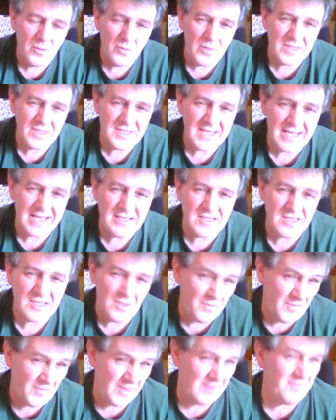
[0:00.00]
we sense
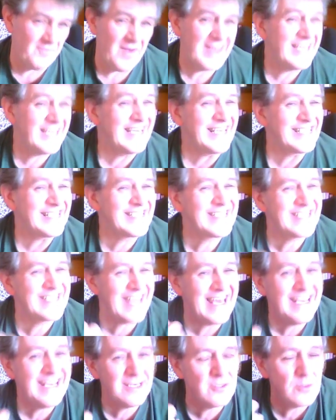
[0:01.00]
something very
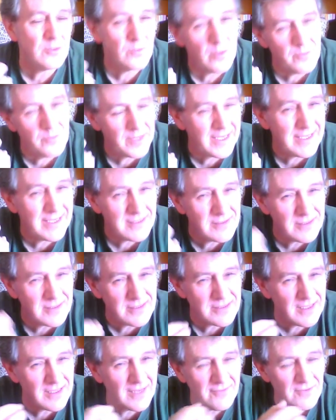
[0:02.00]
sacred when we get to
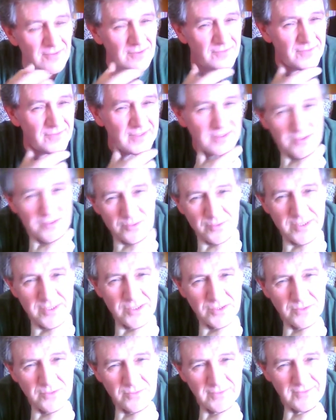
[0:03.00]
this level of
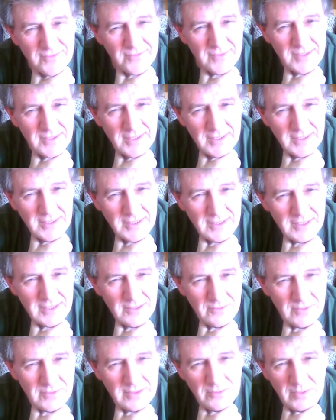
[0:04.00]
intuition.
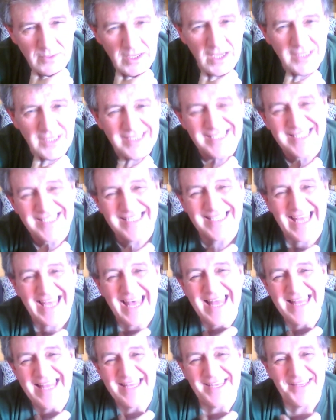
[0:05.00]
We
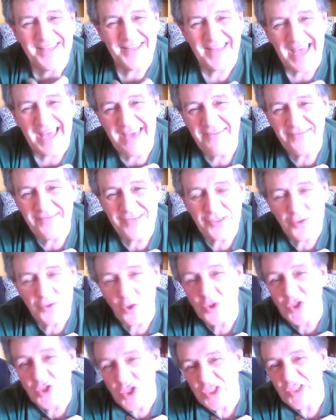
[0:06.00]
understand that life is
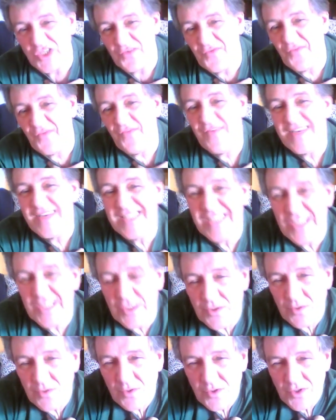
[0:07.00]
not just a
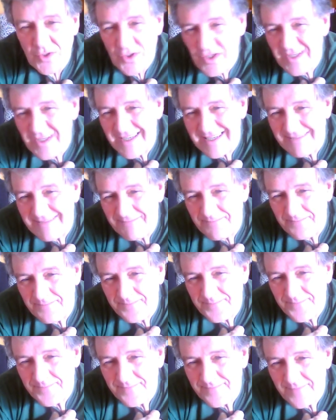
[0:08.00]
physical journey.
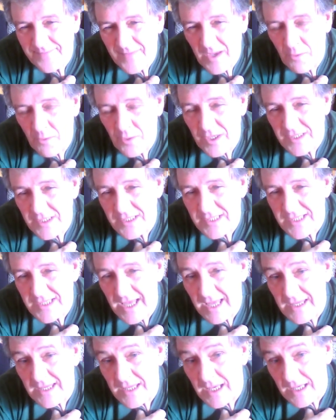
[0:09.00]
And we
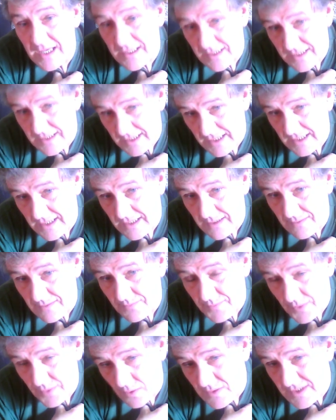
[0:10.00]
understand that the
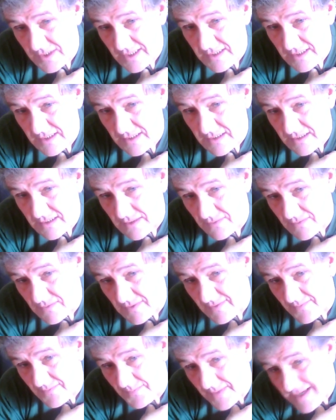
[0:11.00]
processes that
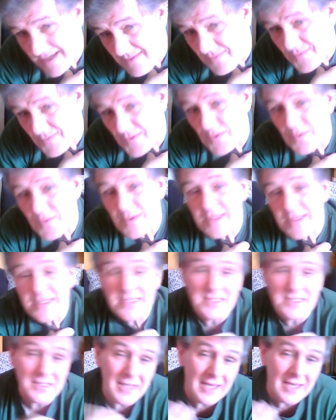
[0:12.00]
we've been through in
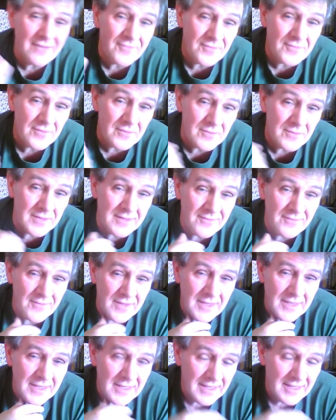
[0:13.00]
this life that we've
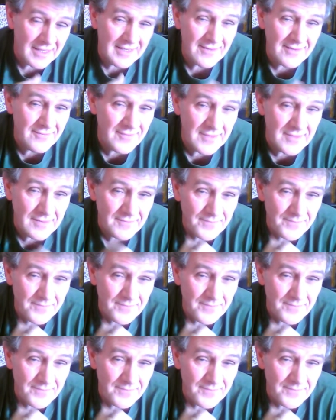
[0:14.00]
lived,